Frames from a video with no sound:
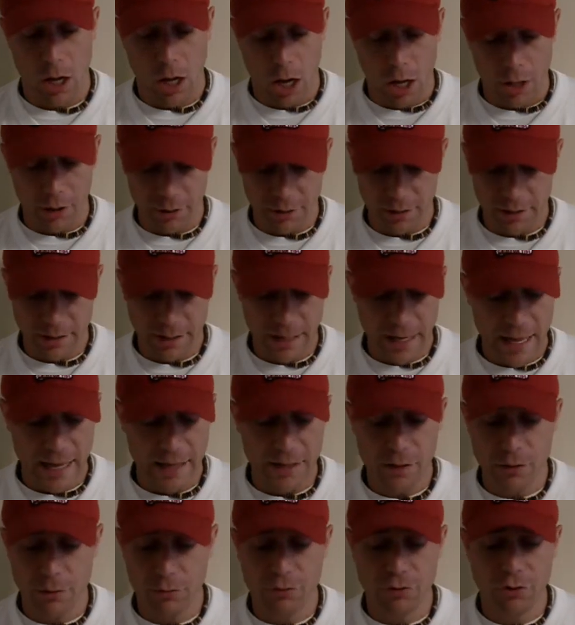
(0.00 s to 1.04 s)
Other than that,
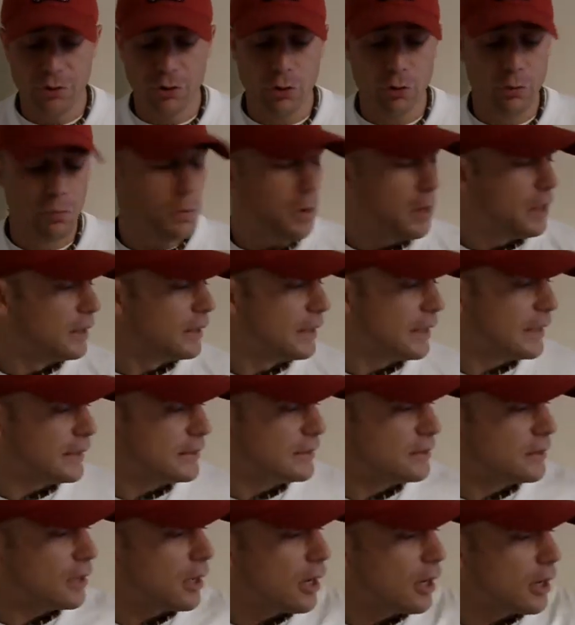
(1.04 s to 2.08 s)
YouTube,
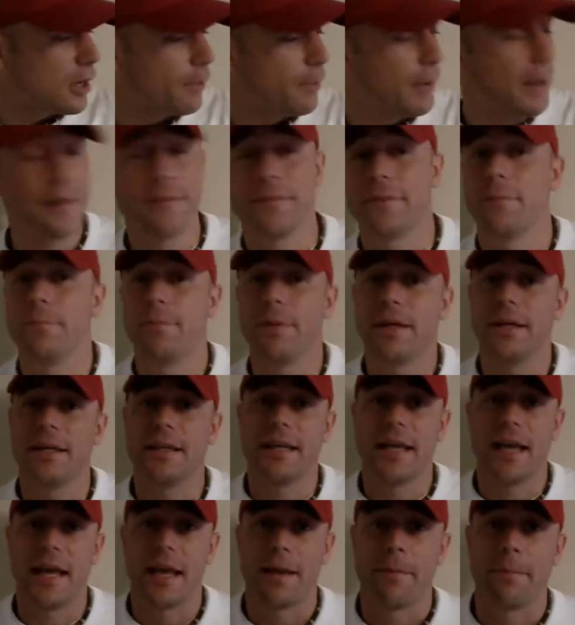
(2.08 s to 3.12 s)
let's talk about the big
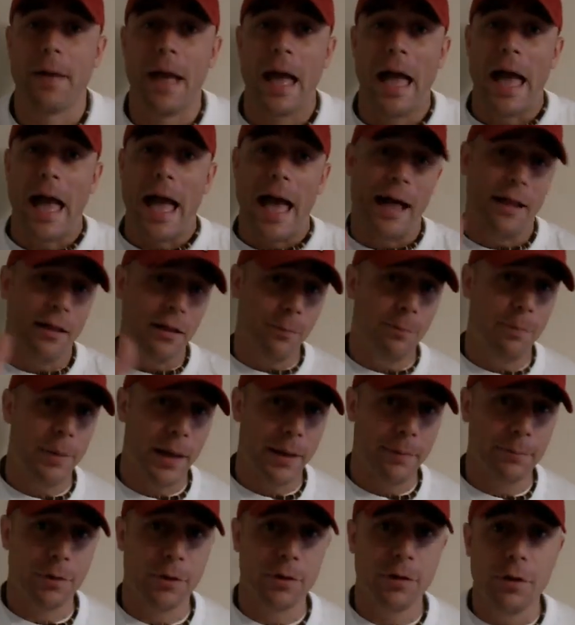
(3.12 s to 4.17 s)
game.
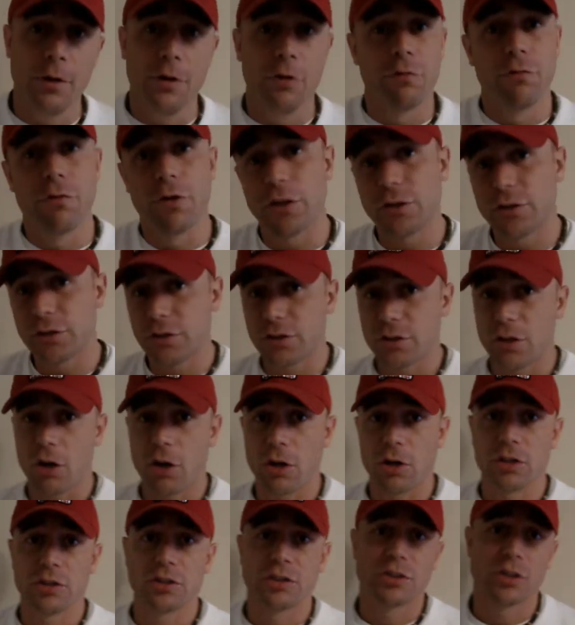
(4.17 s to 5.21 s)
Alabama versus
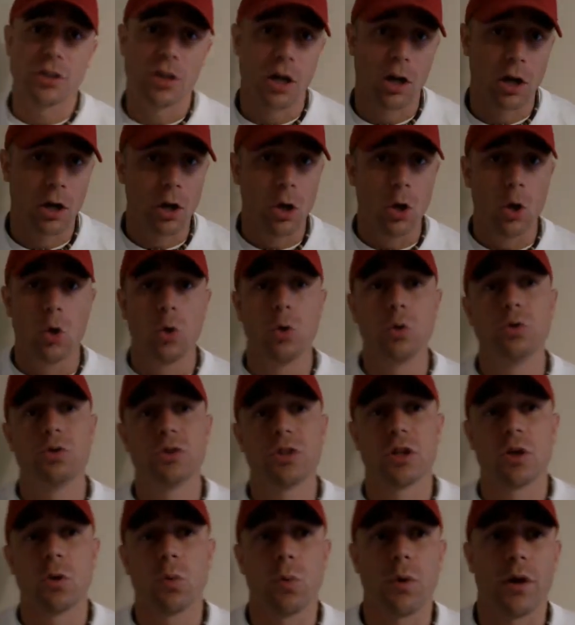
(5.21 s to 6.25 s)
Arkansas. Who's
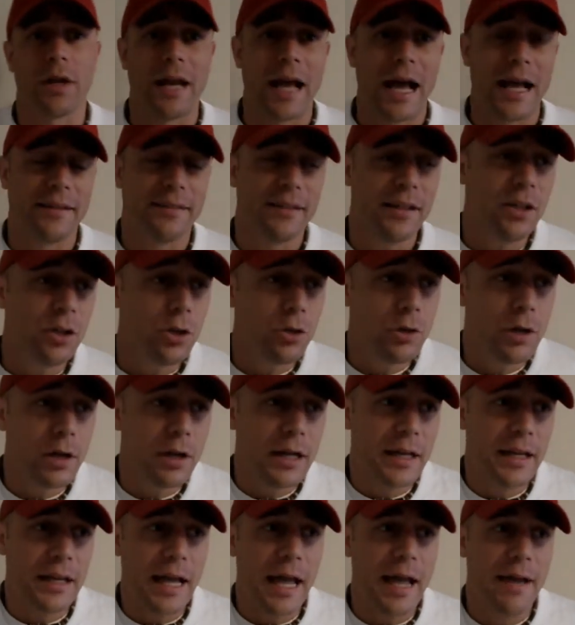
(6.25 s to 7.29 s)
gonna win? I think you're
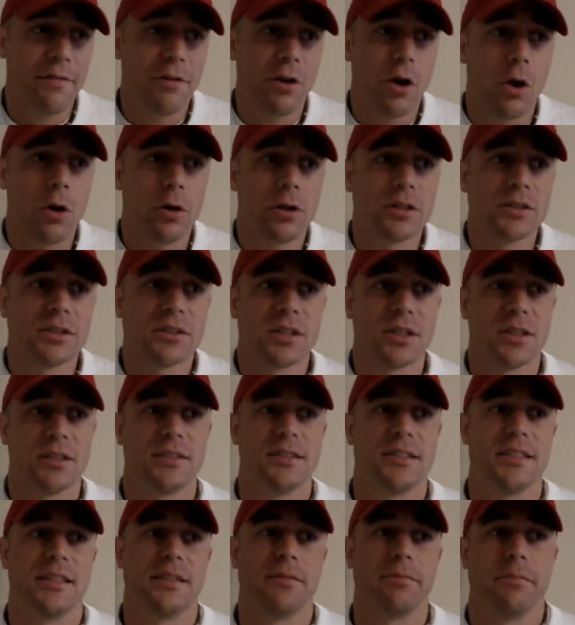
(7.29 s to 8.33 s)
gonna have an Arkansas
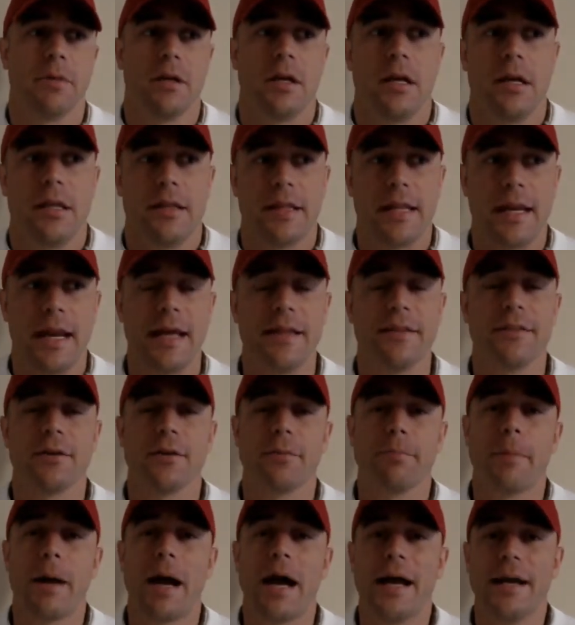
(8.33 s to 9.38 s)
team that had their
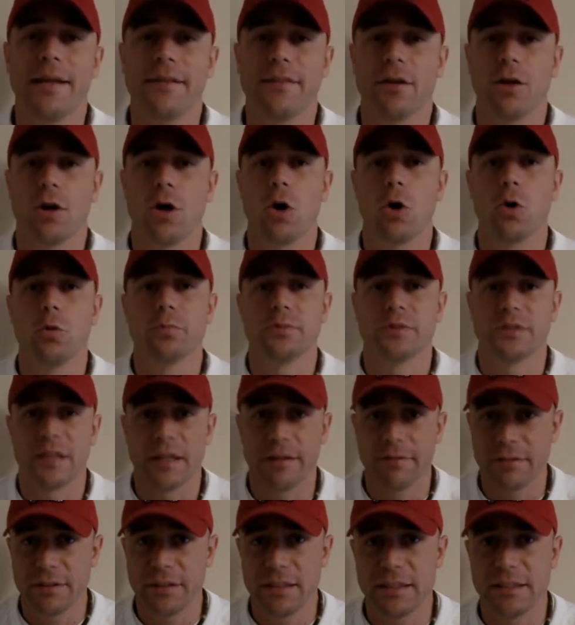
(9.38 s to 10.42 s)
mind, their hopes, and
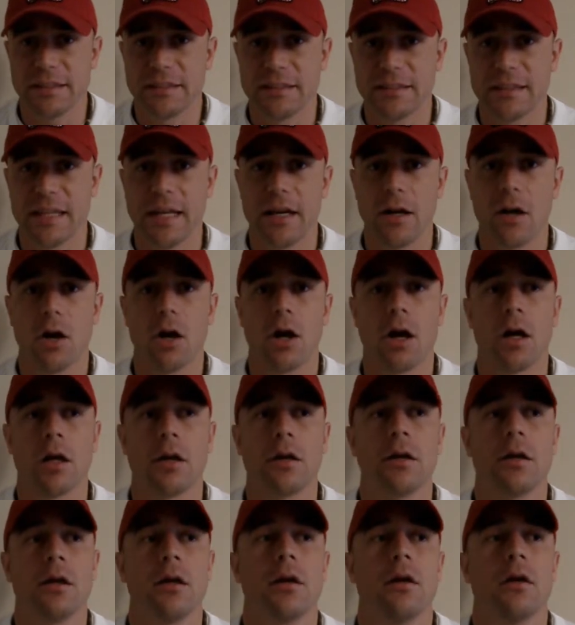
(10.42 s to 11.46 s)
everything set on
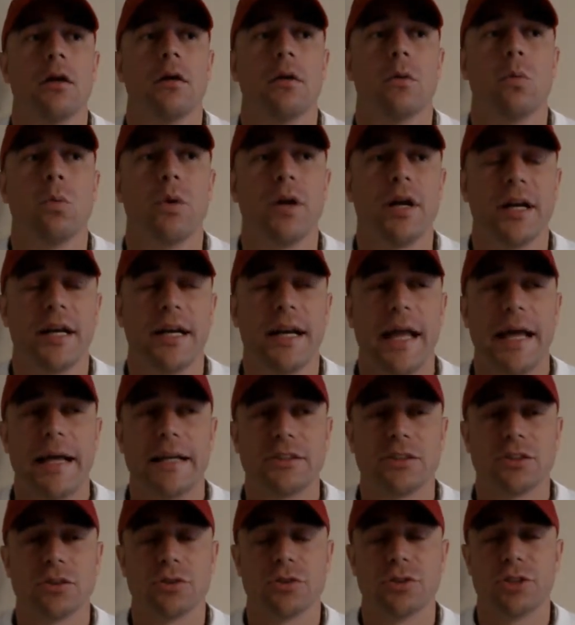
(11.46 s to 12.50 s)
winning a
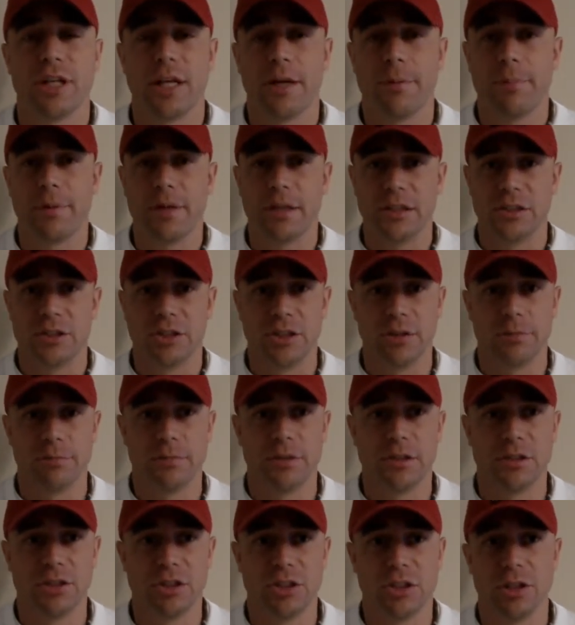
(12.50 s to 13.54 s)
national championship
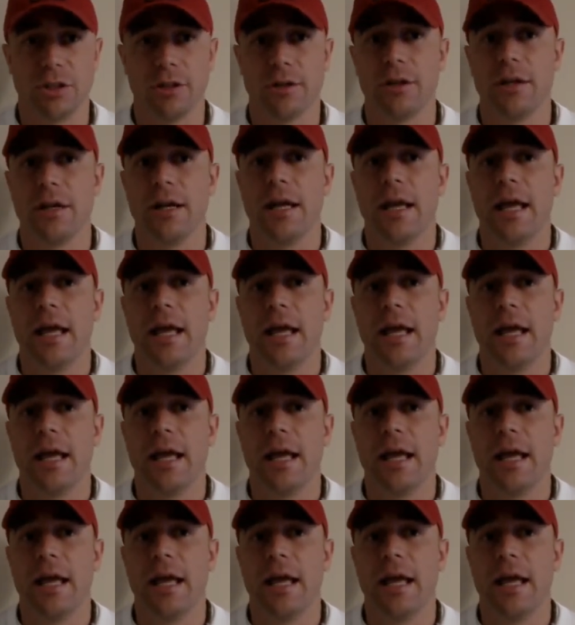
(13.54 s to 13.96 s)
this year.